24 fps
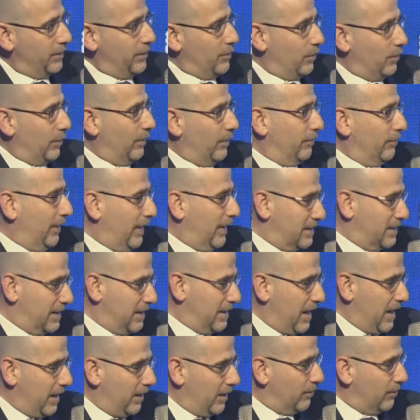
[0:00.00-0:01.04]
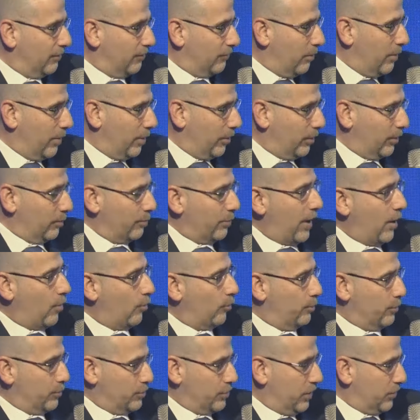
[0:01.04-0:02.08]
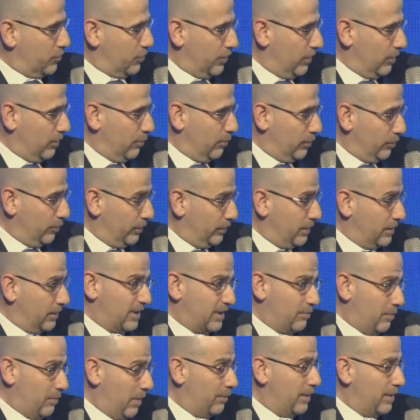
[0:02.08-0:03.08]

Well, that's the end of American power projection in the Middle East and maybe